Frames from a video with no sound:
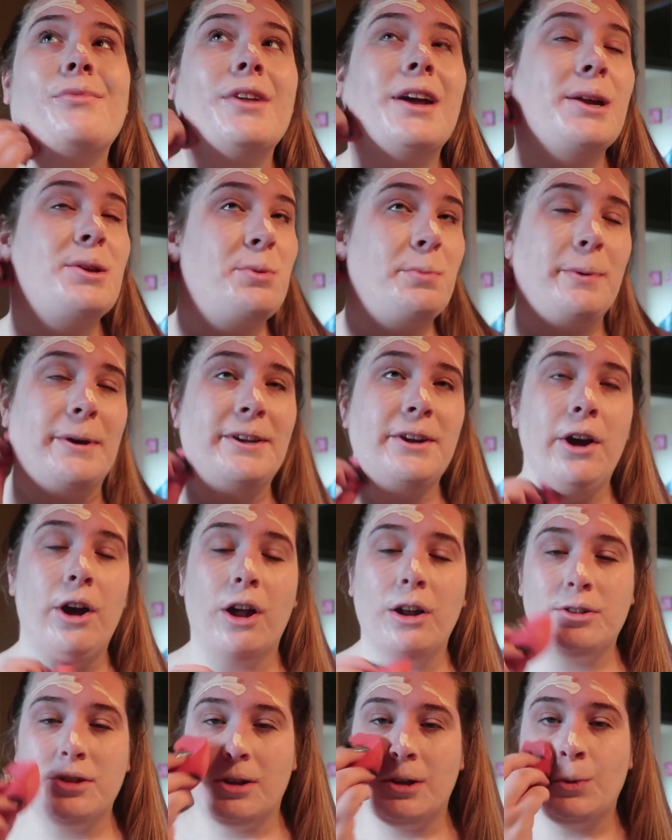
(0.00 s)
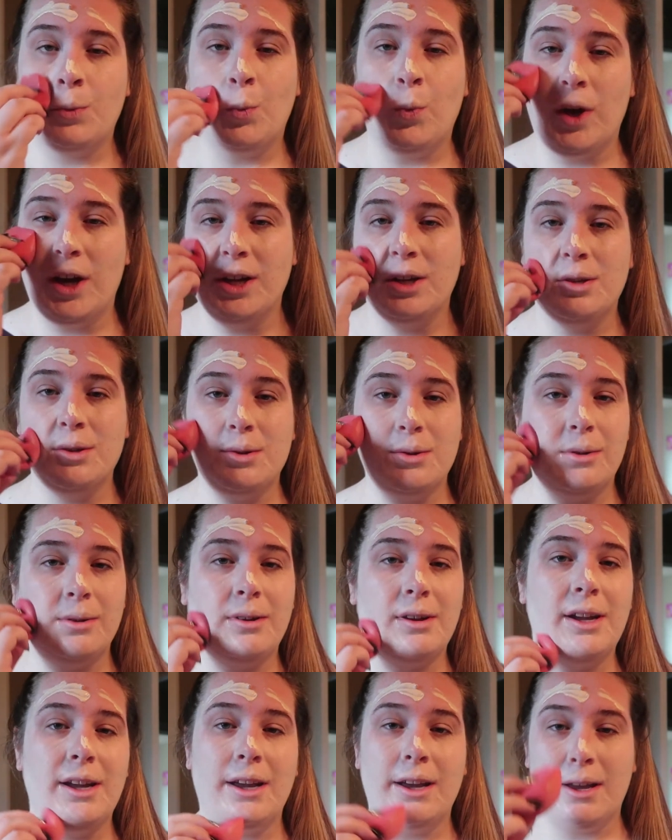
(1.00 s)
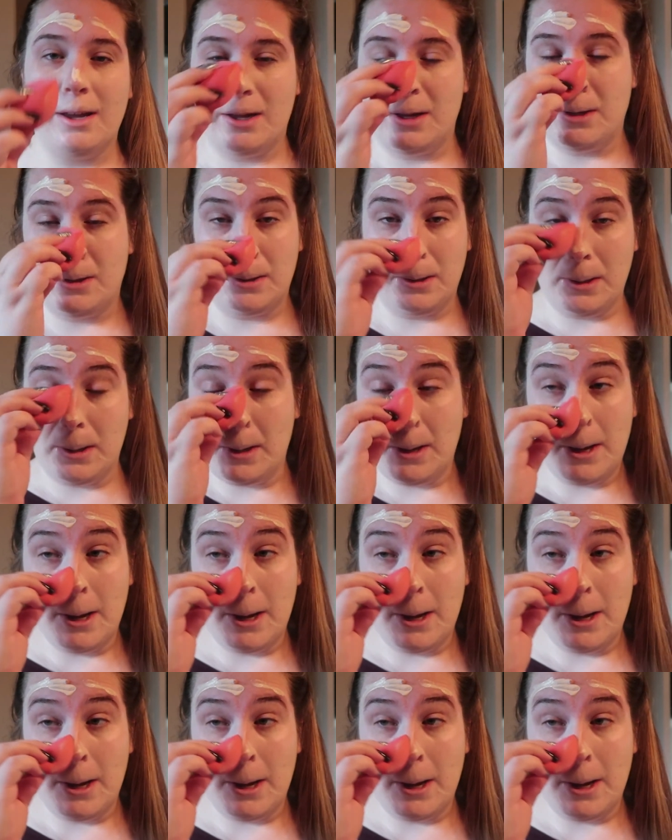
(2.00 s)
It's been altered once and